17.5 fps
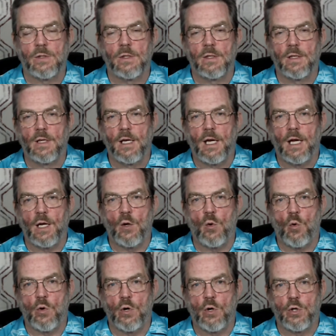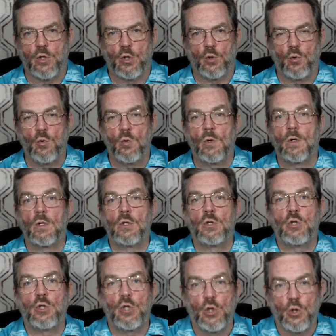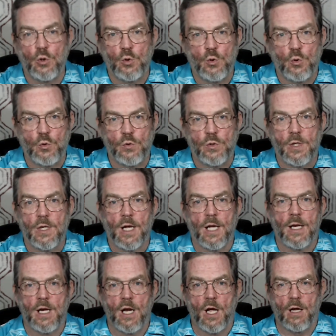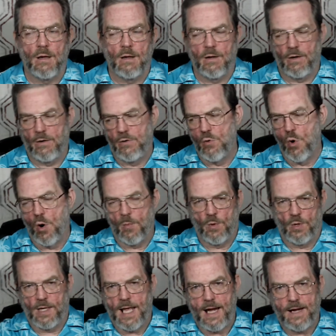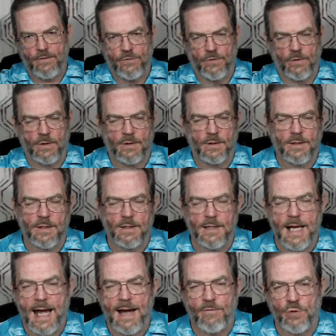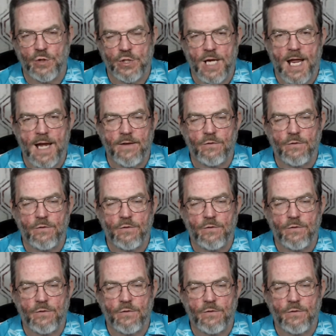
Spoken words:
in order to choose a normal life, an average life.